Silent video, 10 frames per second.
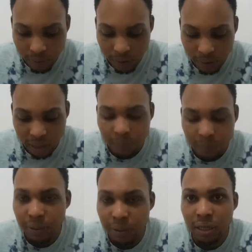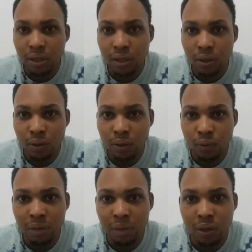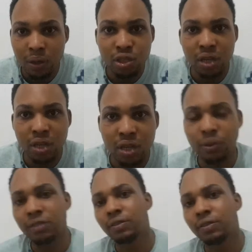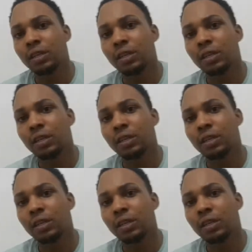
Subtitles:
my pick would have been Ocean Wave.